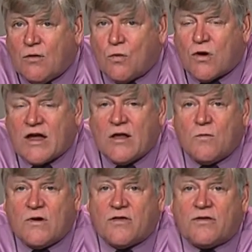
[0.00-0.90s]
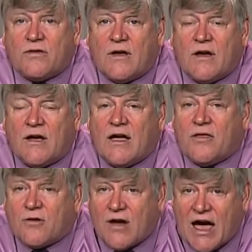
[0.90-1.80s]
working with uh,
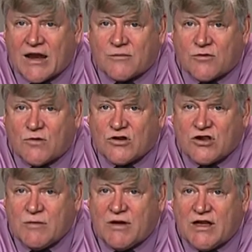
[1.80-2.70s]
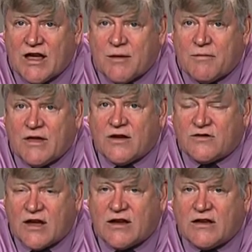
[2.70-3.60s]
Heather Adams once she became
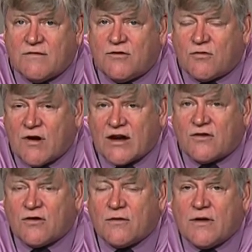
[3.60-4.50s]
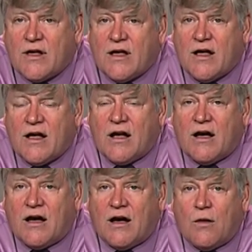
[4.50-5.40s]
executive director,
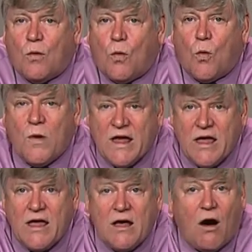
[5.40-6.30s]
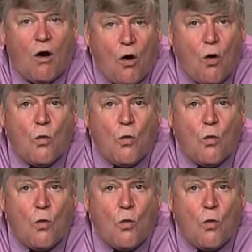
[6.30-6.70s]
uh, we all